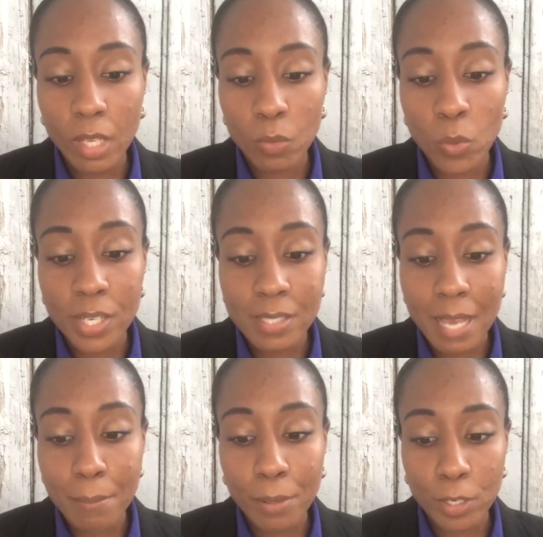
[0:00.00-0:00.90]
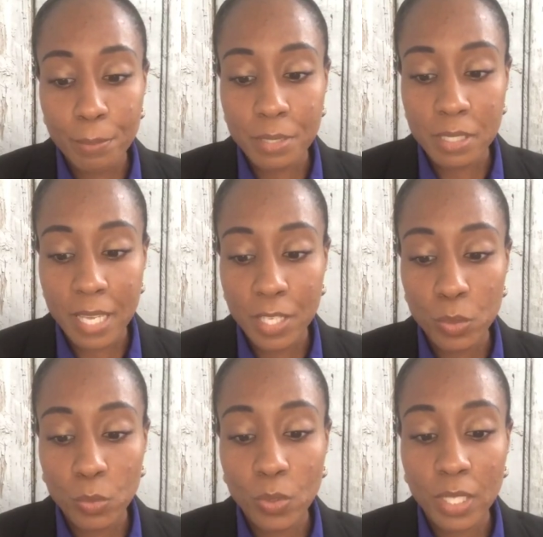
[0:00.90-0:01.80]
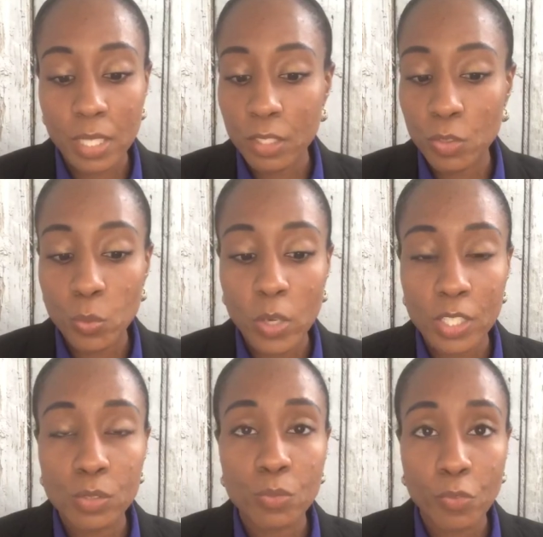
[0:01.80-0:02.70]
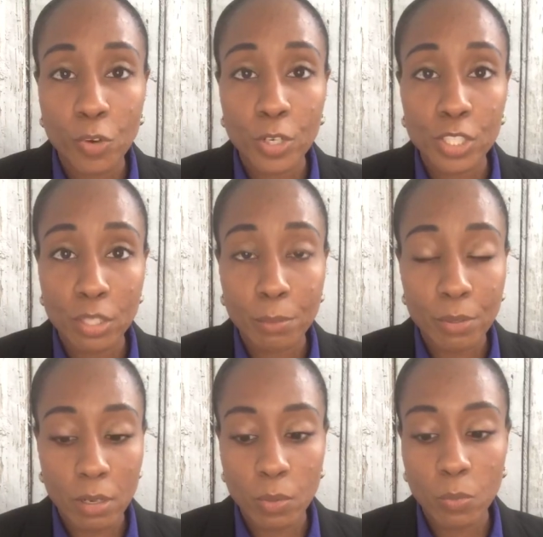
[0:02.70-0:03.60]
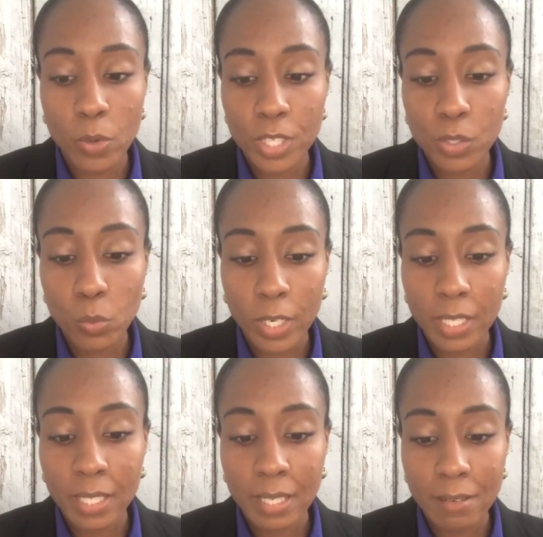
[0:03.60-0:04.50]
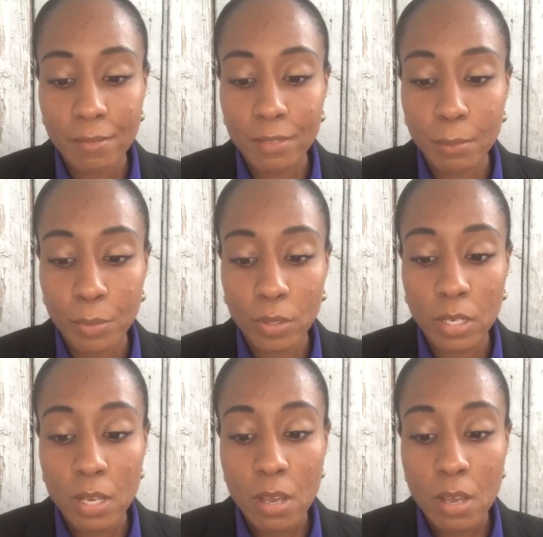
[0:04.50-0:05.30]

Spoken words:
What is that purpose that you want for the book? What do you want to give the book?